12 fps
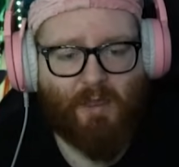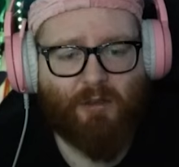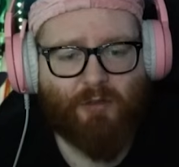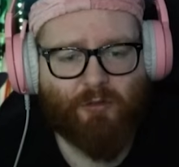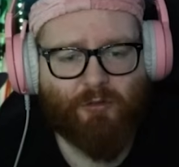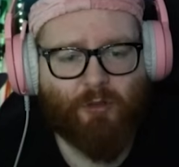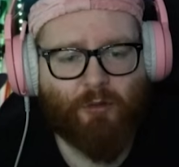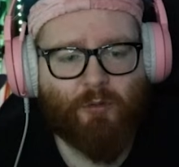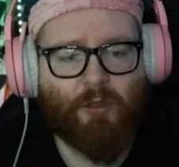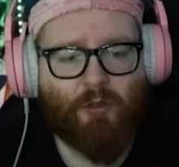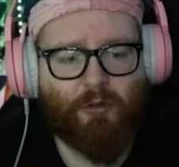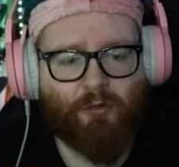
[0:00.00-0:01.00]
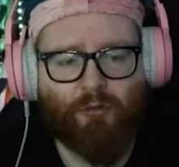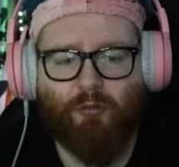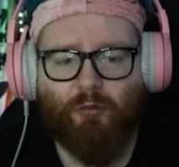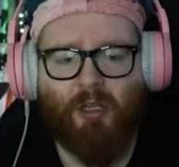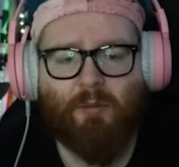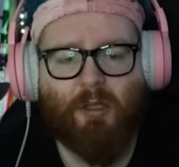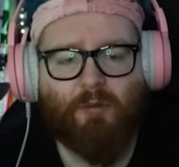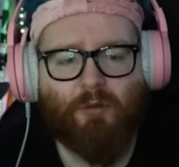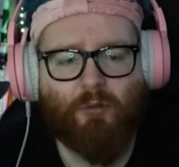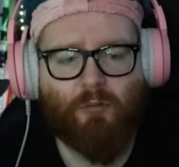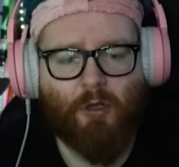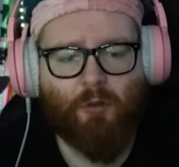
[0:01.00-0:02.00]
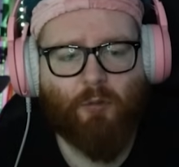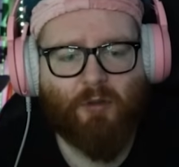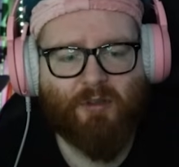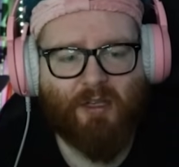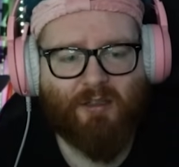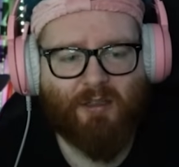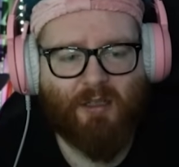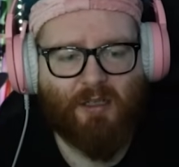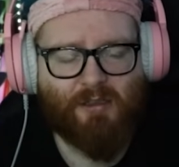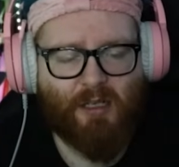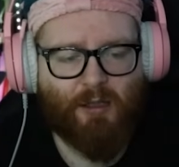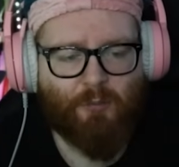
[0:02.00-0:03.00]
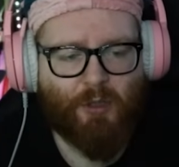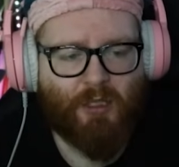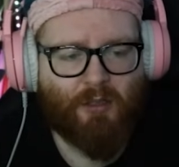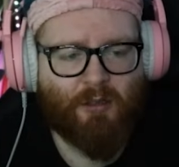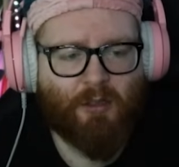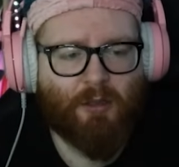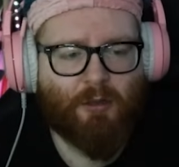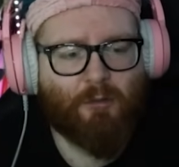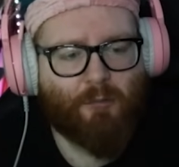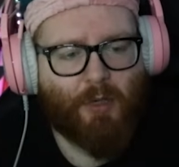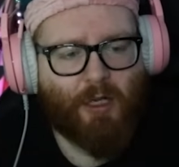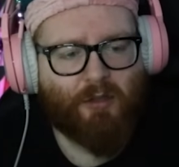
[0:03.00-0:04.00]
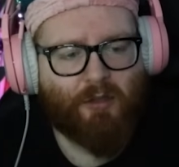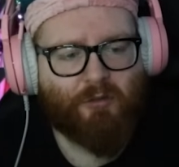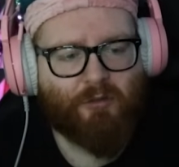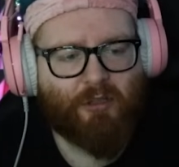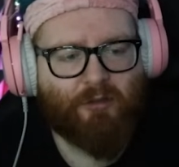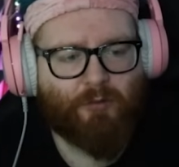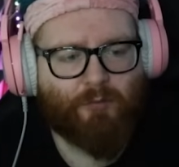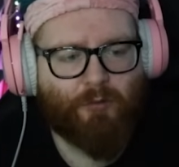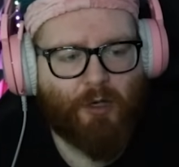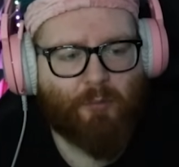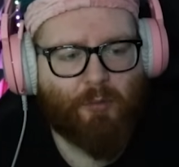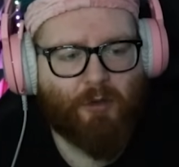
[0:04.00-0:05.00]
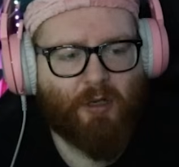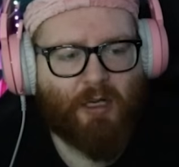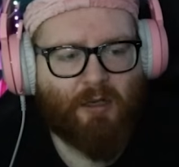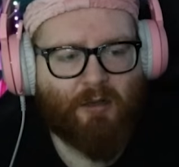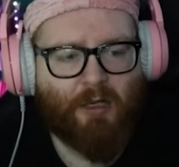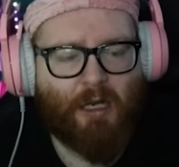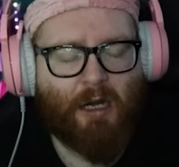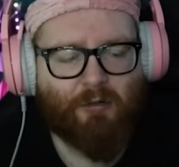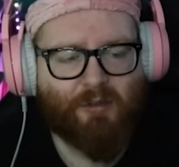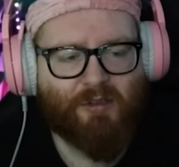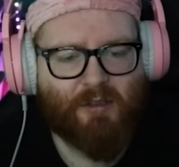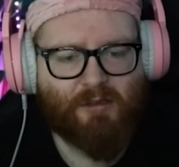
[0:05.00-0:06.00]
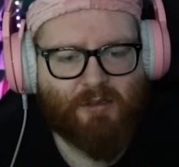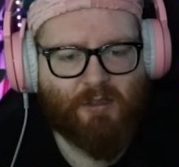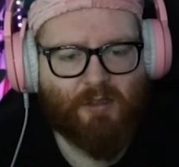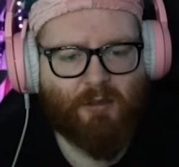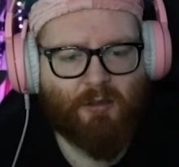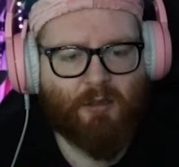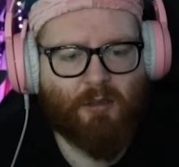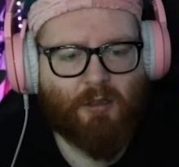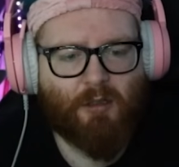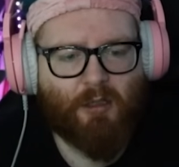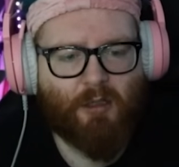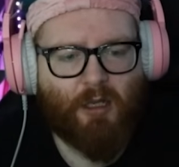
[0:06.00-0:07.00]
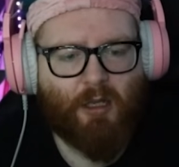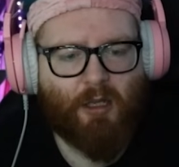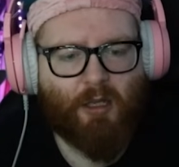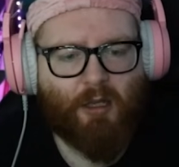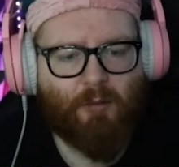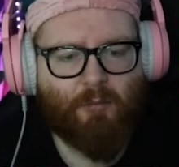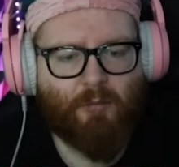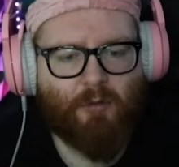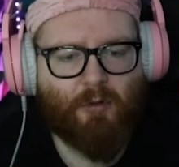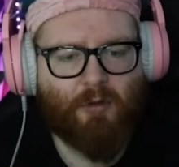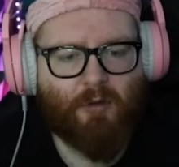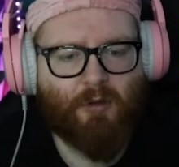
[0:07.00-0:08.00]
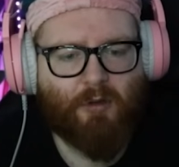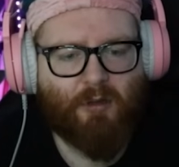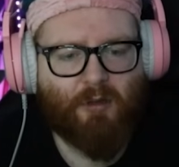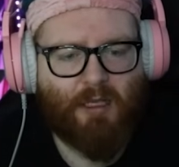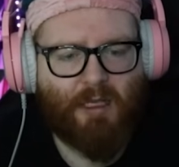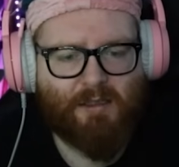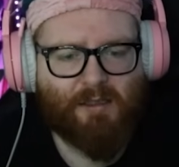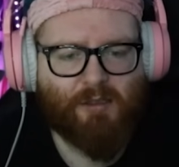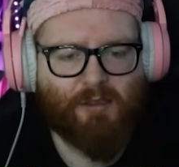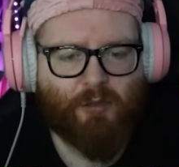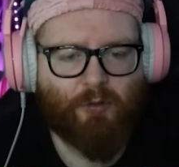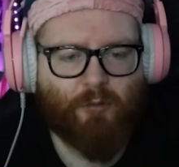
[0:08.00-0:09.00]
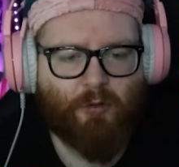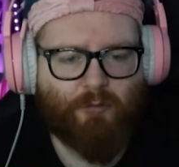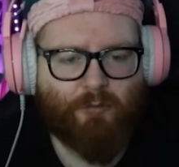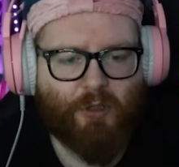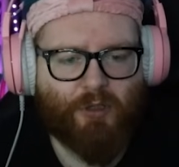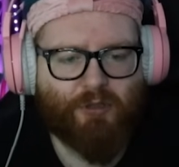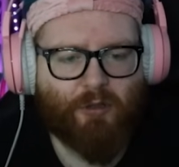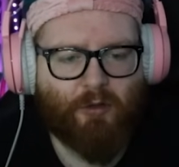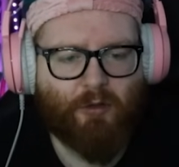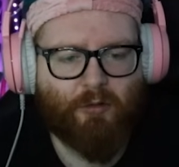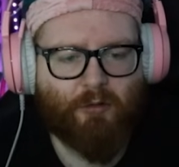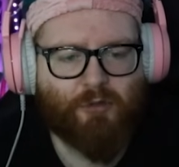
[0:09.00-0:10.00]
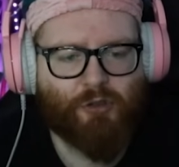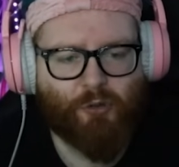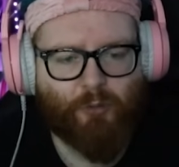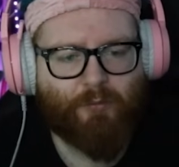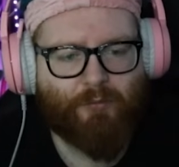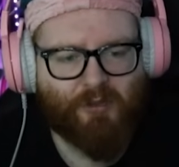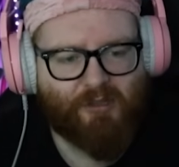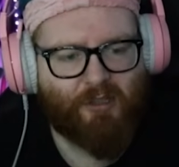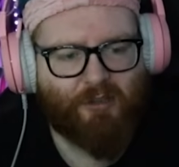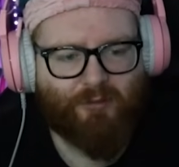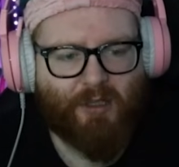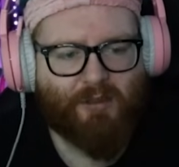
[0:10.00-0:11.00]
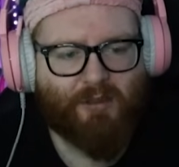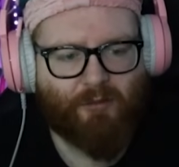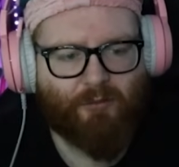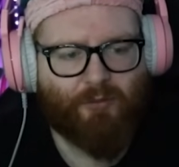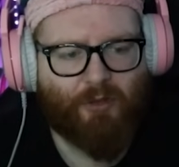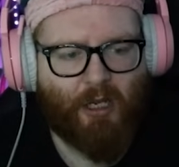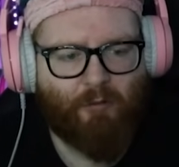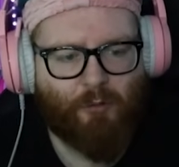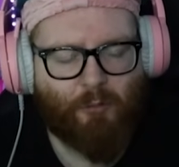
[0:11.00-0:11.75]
And also, Scream If You Know What I Did Last Halloween by Jason Friedberg and Aaron Seltzer. The latter 2 of which are 2 of the 6 writers of Scary